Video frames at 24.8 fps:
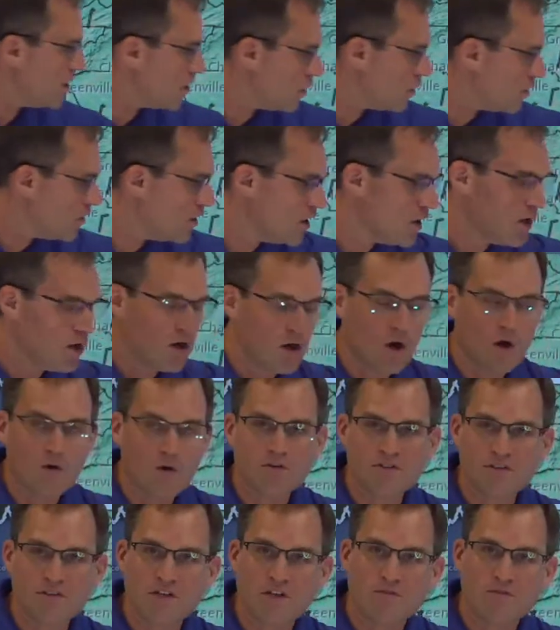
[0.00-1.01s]
here
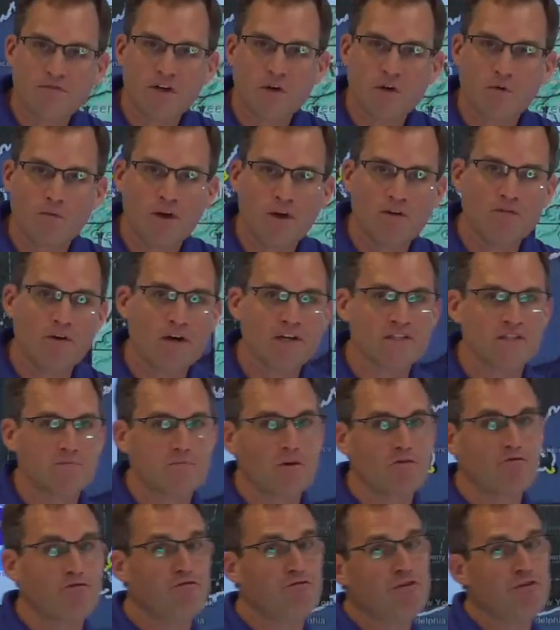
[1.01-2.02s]
are significant wave heights
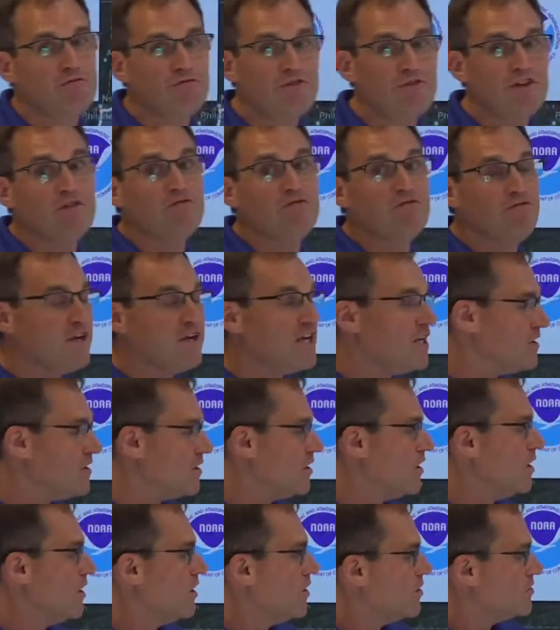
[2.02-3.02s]
above 50 feet.
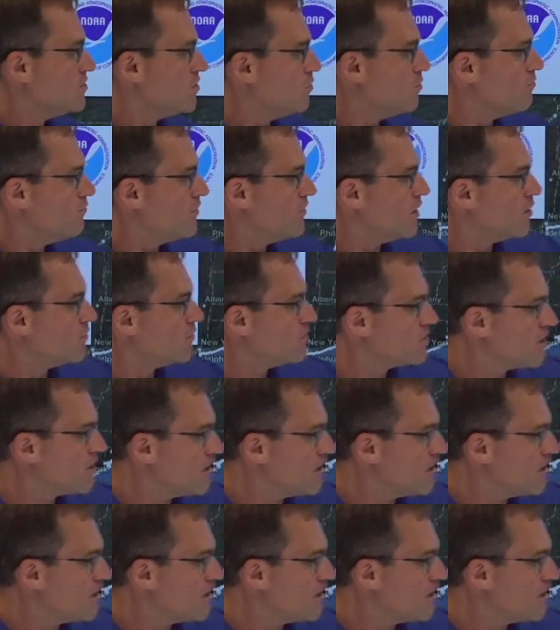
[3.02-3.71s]
So Fiona